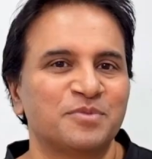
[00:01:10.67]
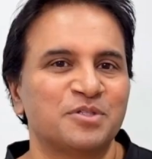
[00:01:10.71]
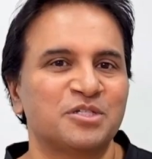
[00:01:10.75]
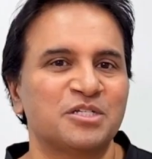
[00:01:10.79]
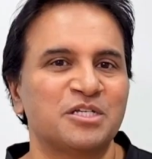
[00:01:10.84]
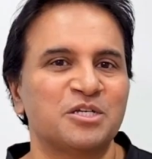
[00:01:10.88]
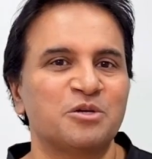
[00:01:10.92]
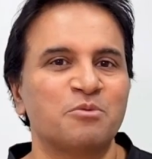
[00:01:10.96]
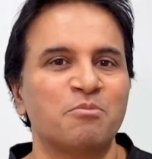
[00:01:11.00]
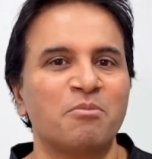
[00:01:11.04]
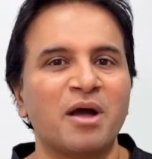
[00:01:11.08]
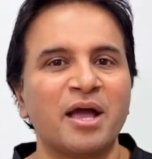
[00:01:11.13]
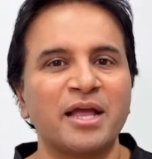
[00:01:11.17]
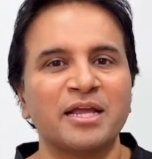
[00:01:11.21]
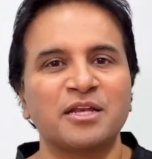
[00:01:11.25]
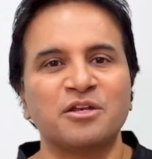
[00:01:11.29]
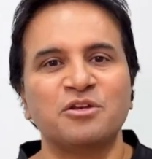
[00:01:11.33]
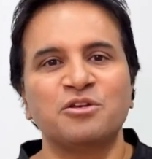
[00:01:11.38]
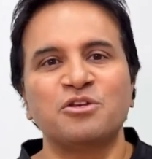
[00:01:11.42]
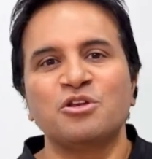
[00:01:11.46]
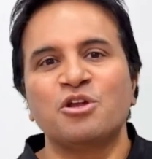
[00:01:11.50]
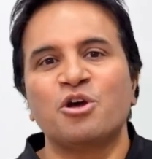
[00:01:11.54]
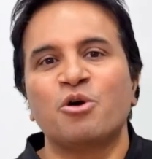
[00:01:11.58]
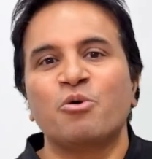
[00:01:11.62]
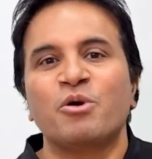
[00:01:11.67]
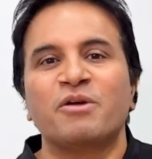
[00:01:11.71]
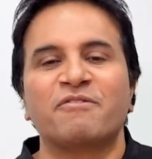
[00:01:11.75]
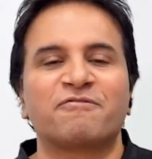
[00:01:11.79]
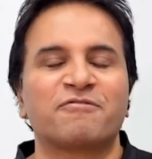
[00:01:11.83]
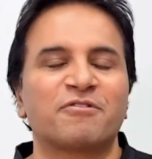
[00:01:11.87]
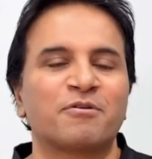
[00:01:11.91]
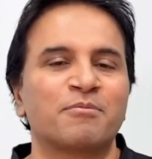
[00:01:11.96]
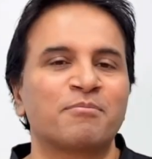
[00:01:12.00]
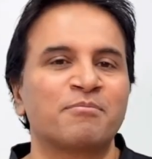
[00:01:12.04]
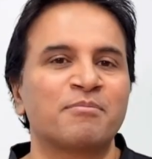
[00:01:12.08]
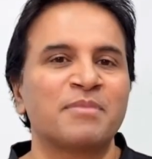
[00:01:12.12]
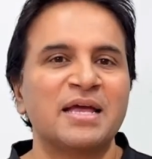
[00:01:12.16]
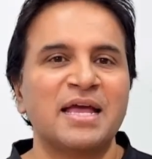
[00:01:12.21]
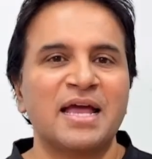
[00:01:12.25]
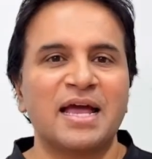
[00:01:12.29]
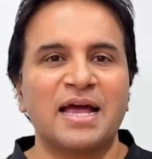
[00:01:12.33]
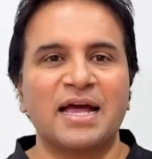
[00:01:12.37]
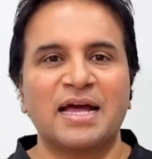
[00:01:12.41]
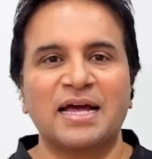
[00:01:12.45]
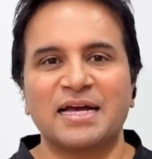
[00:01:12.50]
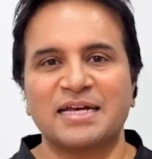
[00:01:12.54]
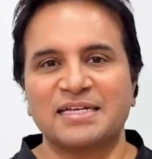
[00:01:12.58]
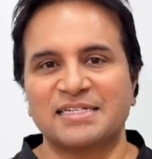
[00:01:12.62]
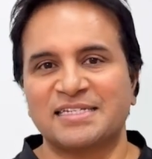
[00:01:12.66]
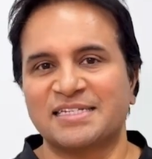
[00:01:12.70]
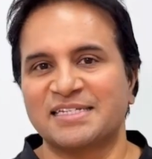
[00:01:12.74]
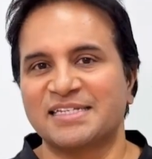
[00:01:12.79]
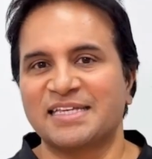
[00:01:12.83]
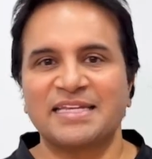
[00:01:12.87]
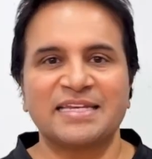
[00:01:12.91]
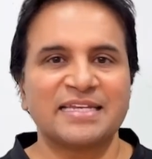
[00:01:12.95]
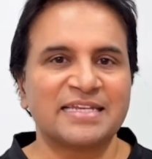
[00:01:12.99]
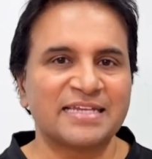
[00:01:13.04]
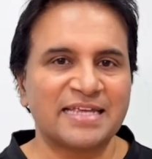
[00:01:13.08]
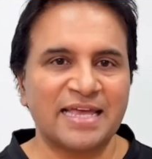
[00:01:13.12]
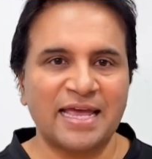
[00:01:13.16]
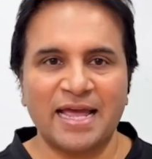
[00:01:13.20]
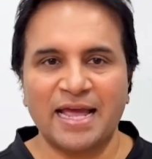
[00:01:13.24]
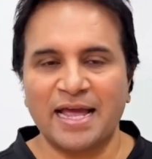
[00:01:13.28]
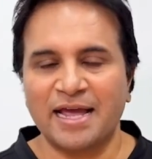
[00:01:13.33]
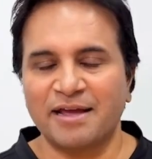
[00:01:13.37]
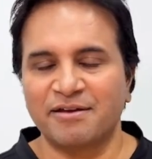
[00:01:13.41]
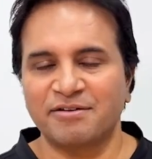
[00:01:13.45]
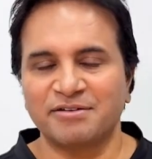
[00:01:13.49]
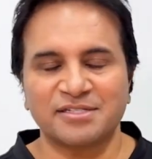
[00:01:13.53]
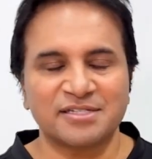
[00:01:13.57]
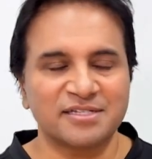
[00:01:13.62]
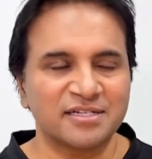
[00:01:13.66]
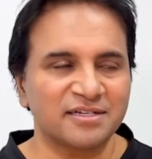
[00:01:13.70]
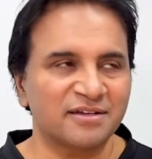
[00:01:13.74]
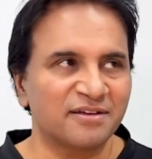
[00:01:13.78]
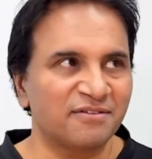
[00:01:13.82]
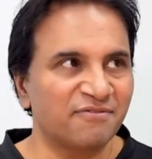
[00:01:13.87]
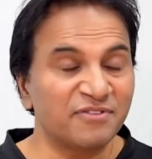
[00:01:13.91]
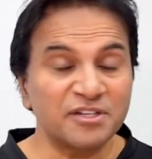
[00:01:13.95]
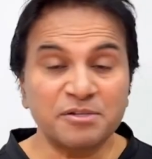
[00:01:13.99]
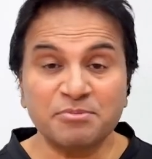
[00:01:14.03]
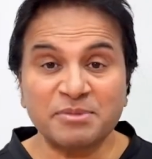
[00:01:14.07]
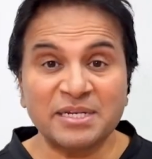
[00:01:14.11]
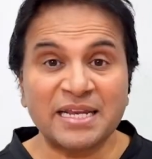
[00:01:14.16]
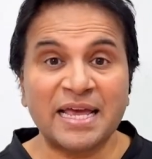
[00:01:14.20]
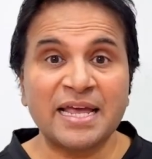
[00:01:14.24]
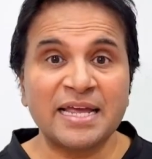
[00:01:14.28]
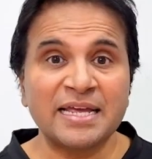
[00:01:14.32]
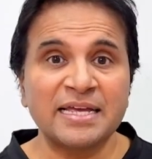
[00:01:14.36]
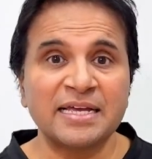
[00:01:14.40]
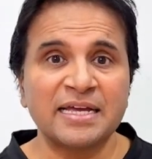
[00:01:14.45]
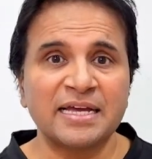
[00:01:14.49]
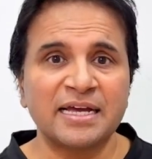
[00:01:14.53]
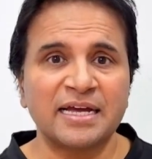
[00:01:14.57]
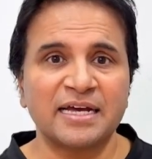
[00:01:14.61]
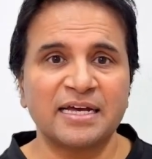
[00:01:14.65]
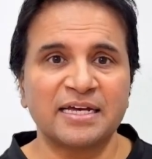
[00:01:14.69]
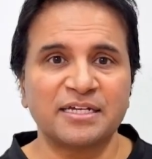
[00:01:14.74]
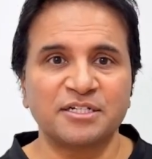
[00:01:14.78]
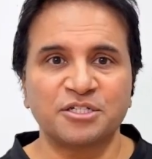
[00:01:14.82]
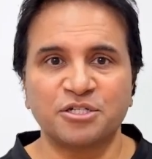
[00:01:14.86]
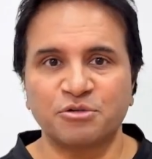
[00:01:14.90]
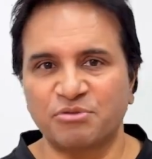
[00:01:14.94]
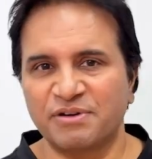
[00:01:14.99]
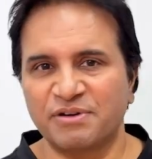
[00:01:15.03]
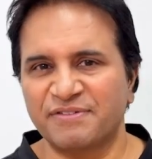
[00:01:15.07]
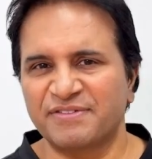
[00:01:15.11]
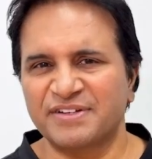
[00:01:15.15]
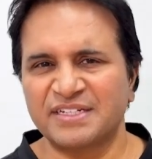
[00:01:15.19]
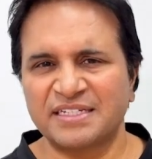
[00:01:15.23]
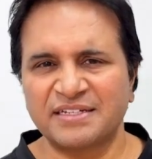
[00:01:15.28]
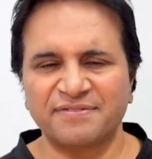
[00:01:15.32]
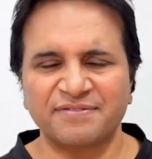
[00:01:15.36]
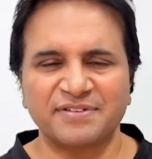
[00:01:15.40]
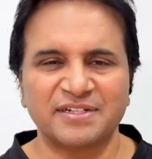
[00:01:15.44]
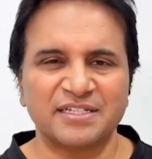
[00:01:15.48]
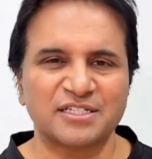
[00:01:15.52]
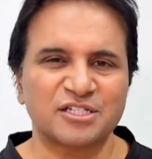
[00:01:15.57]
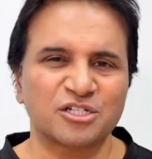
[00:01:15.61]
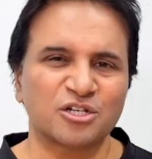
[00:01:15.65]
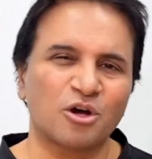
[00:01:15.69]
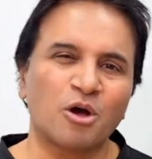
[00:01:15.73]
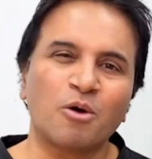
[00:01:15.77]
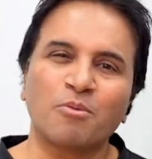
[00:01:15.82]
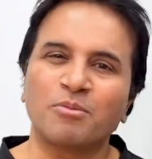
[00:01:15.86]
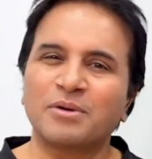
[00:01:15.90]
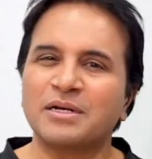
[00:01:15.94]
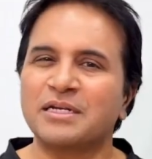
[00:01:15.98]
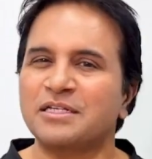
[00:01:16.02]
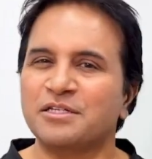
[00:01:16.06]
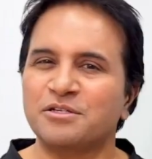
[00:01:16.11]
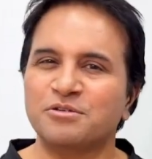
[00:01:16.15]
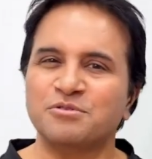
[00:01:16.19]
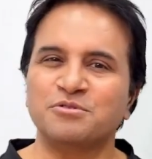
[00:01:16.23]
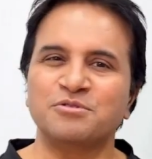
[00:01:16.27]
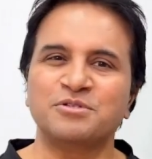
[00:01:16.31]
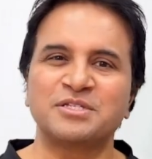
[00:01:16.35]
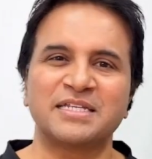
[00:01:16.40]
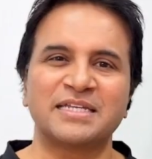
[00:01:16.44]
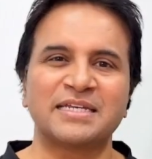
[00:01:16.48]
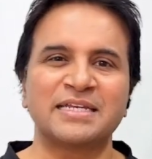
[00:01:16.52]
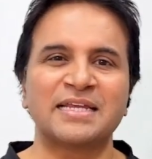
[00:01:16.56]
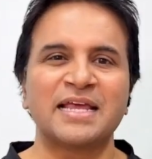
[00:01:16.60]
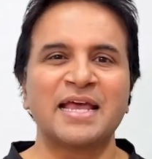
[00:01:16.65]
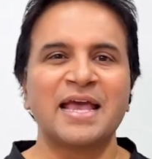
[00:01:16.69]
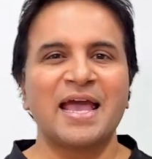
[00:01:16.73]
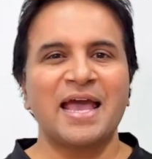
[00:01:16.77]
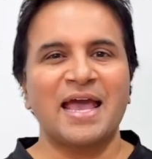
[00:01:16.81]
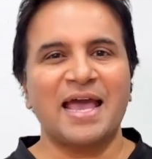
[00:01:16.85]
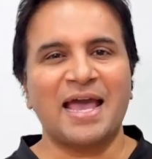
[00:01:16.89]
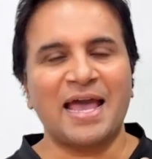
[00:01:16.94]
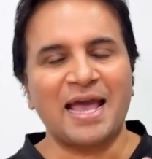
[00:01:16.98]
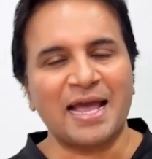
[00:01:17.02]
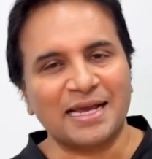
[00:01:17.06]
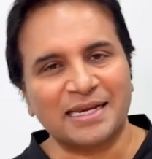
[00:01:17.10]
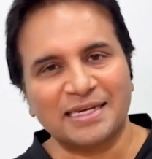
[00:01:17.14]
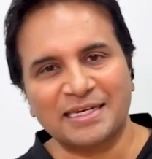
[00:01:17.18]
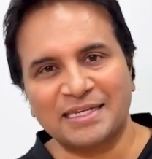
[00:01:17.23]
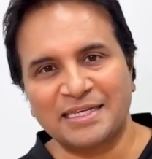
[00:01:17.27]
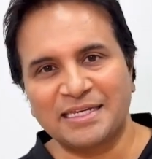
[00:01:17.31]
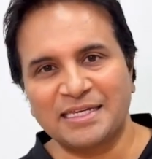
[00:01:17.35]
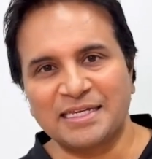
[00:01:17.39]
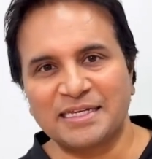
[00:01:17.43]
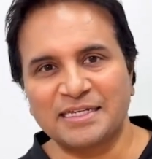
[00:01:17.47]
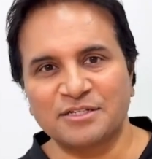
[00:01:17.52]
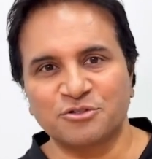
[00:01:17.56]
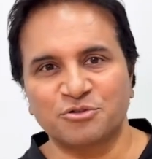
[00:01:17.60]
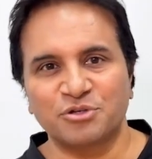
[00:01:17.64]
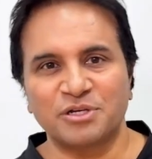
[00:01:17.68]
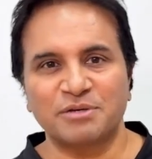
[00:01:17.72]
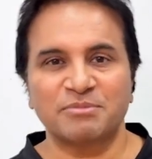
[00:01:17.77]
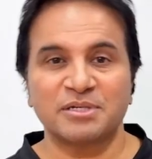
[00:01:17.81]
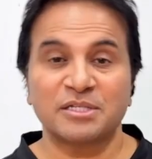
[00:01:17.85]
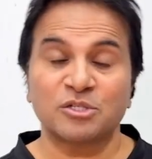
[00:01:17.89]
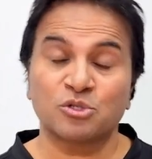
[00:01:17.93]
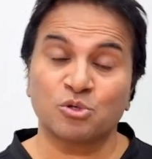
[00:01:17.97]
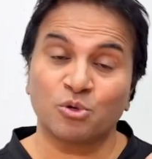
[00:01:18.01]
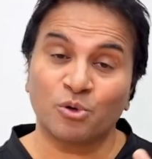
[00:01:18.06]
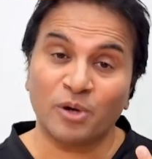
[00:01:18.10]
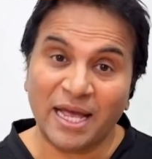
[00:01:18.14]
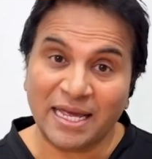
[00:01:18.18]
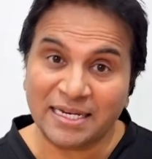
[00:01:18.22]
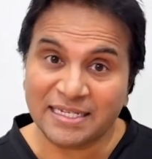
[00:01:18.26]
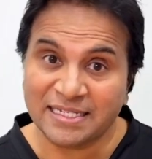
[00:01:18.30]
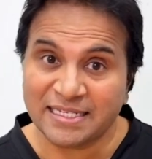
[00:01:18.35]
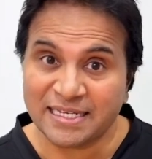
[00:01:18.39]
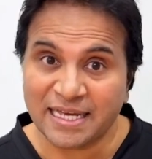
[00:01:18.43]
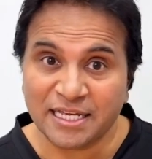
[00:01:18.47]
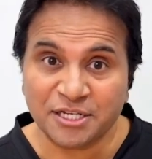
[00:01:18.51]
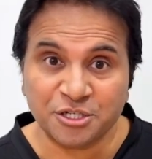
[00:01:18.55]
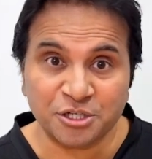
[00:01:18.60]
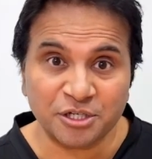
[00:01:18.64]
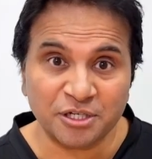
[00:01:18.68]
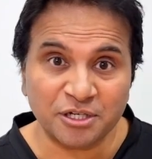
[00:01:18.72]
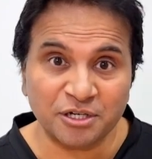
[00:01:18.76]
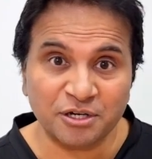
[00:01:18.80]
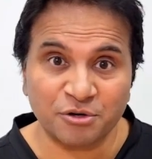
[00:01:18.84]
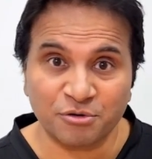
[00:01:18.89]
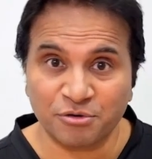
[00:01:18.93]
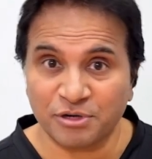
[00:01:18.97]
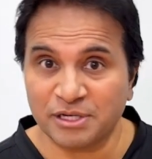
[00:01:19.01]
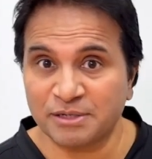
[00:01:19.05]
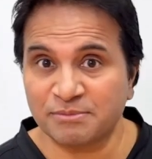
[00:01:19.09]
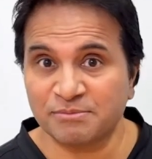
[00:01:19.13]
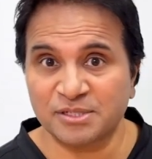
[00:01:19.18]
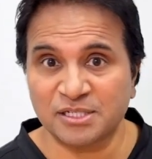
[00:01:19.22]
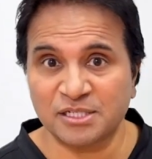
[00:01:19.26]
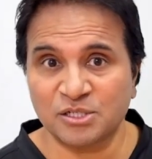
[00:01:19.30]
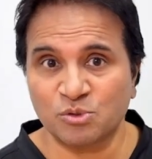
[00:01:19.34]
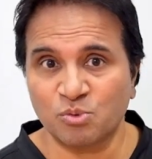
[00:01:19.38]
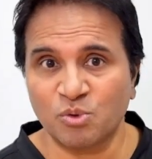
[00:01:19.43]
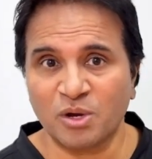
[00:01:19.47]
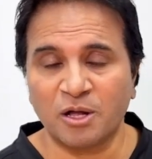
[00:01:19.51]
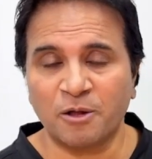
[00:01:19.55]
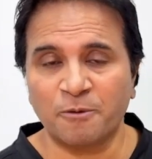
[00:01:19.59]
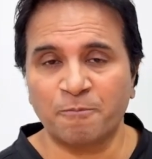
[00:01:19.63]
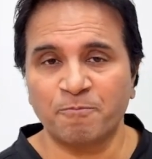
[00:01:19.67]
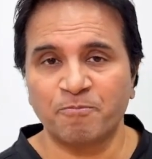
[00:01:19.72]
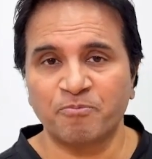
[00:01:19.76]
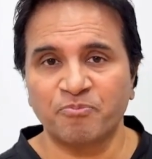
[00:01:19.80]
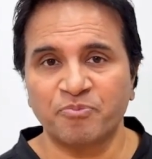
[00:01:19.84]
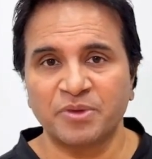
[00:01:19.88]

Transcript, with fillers: So you might know it from skincare. It's a vitamin A derivative, and it's commonly used in acne treatments or anti-aging creams as well.